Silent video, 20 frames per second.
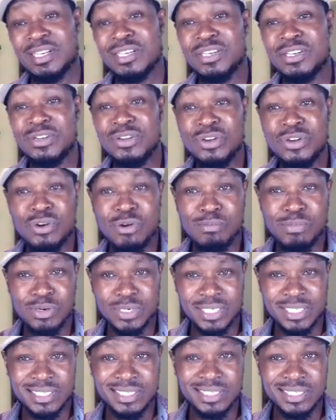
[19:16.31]

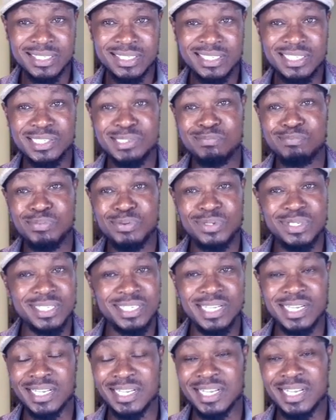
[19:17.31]
Nobody is
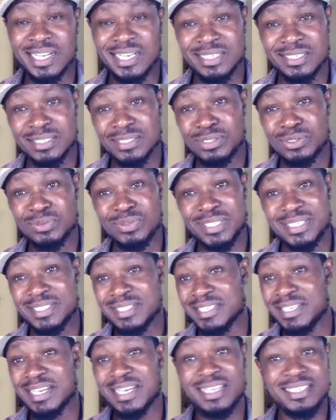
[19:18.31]
putting a gun to these
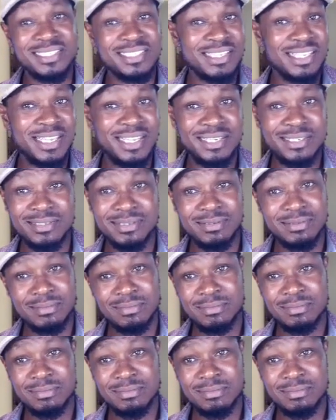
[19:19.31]
girls' heads.